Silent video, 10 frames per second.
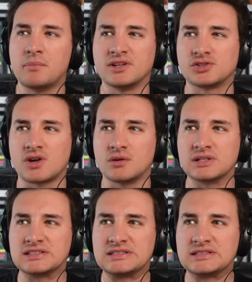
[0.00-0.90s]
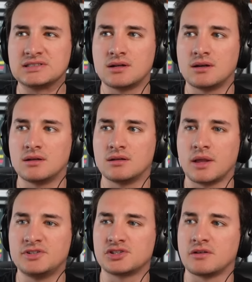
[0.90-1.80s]
been a stroke.
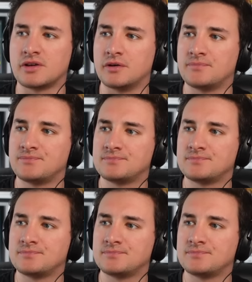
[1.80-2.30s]
Let me just look it up.